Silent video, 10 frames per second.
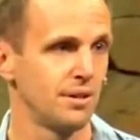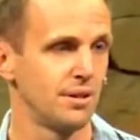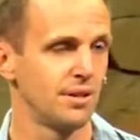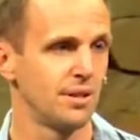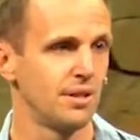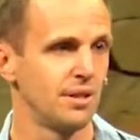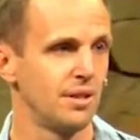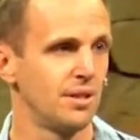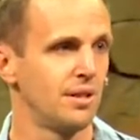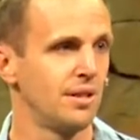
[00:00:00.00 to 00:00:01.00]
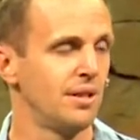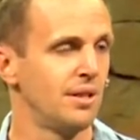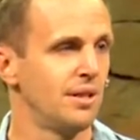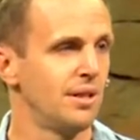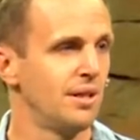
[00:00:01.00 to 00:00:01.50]

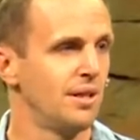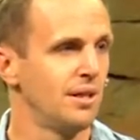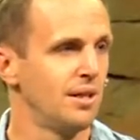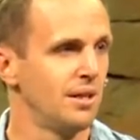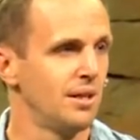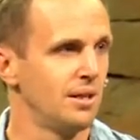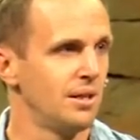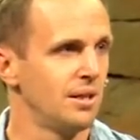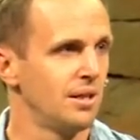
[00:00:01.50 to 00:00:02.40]
[no speech]